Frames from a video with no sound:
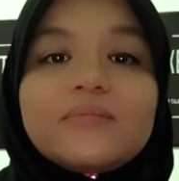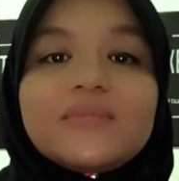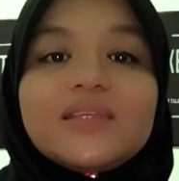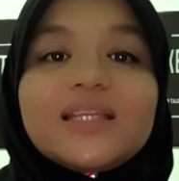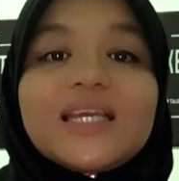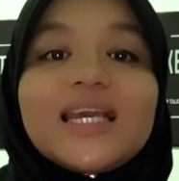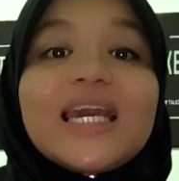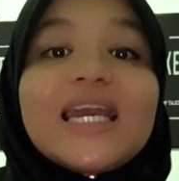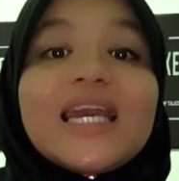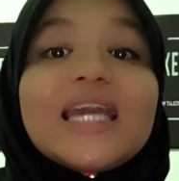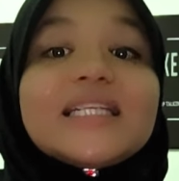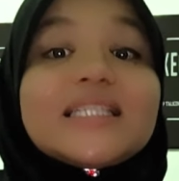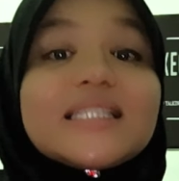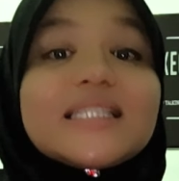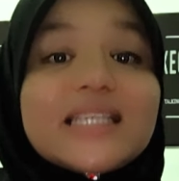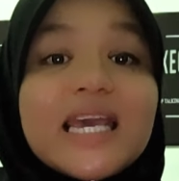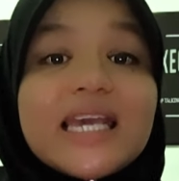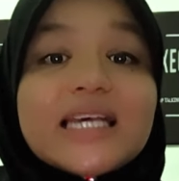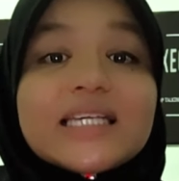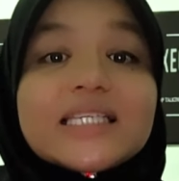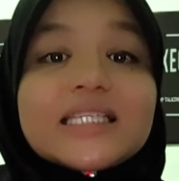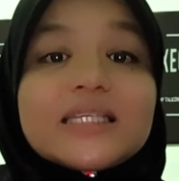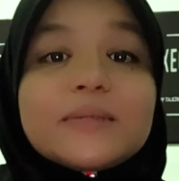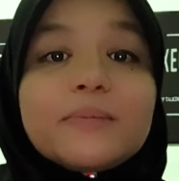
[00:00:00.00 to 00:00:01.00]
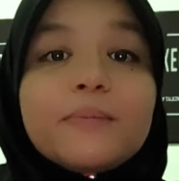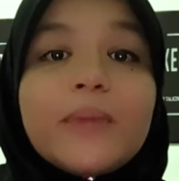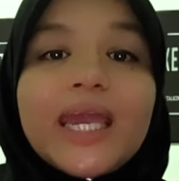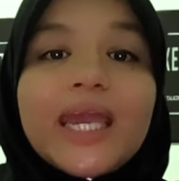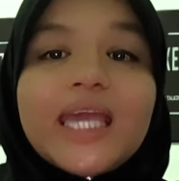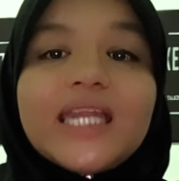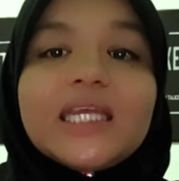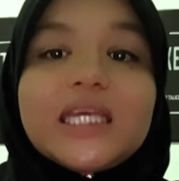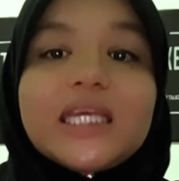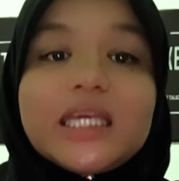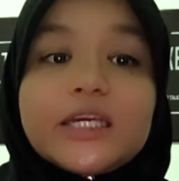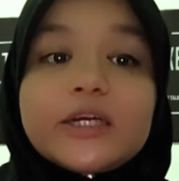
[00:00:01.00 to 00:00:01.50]
It says main
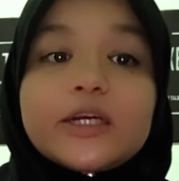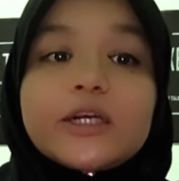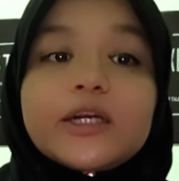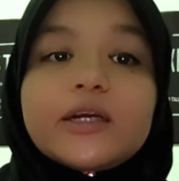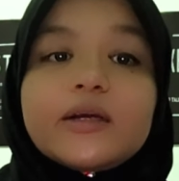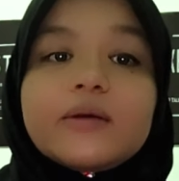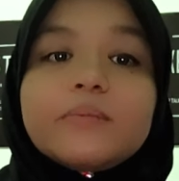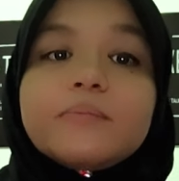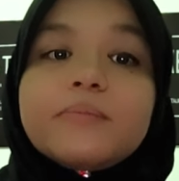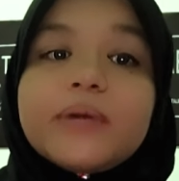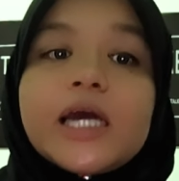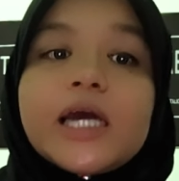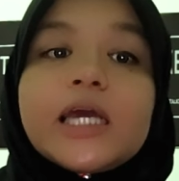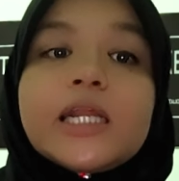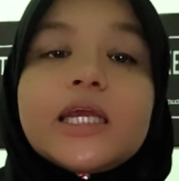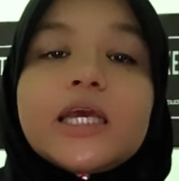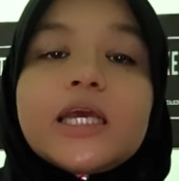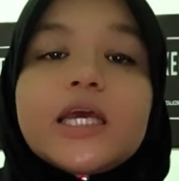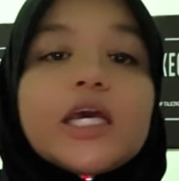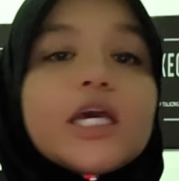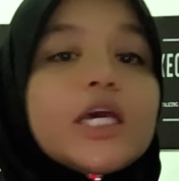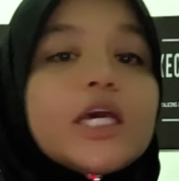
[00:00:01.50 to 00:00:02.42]
here, but